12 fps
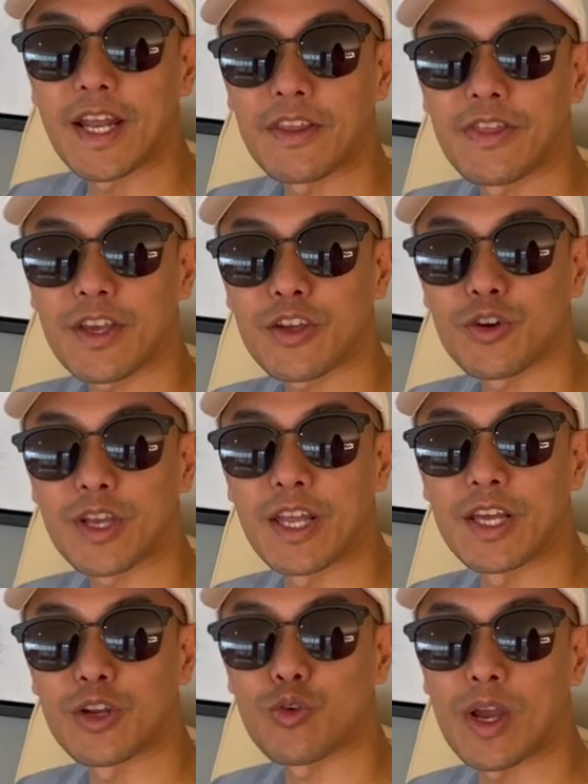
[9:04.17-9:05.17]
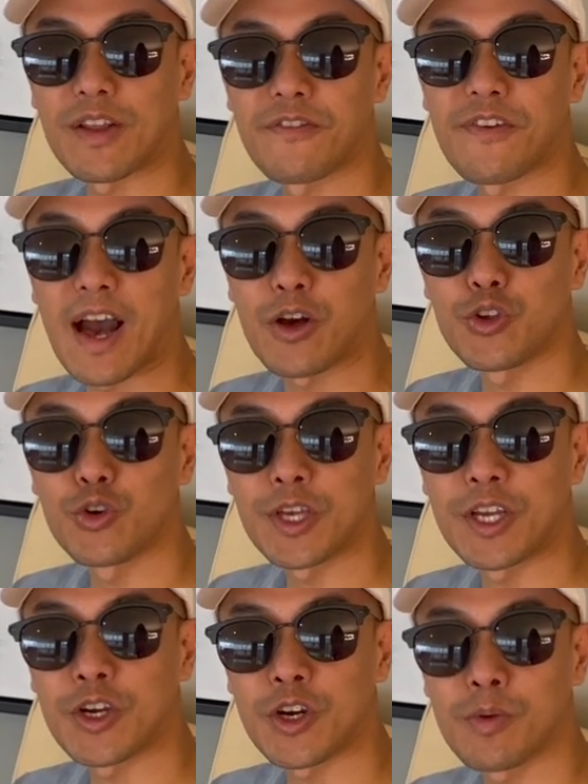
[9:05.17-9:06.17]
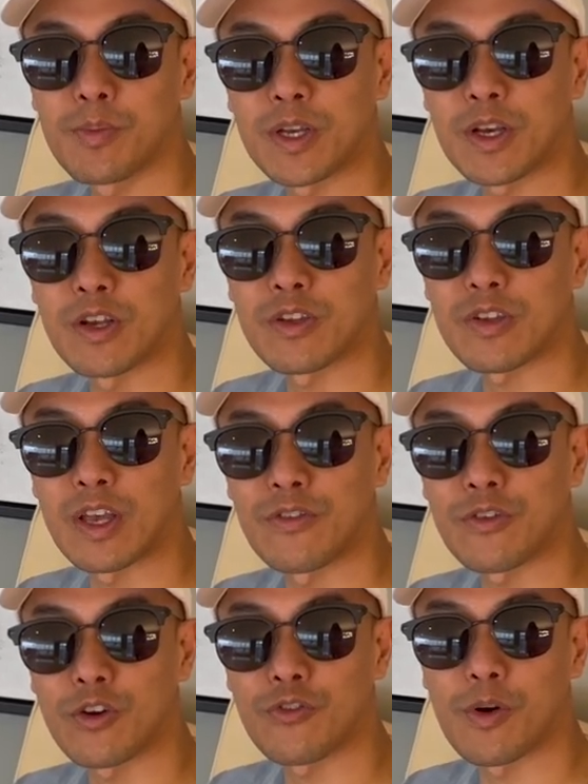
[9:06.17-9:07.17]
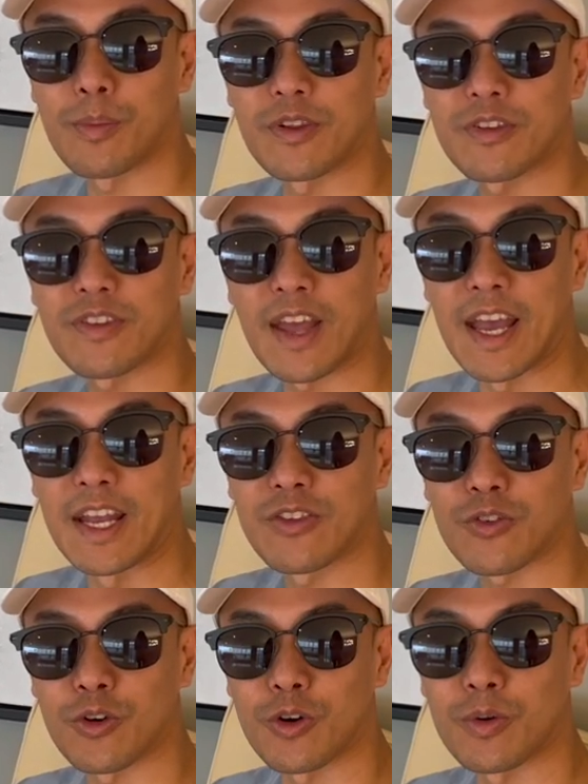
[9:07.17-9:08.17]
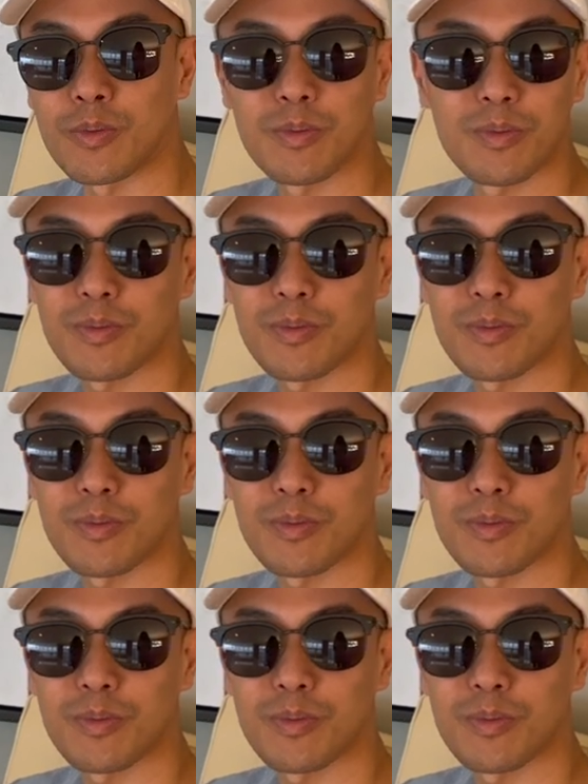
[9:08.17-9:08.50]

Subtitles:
I think you're getting great value here because if you're from the States or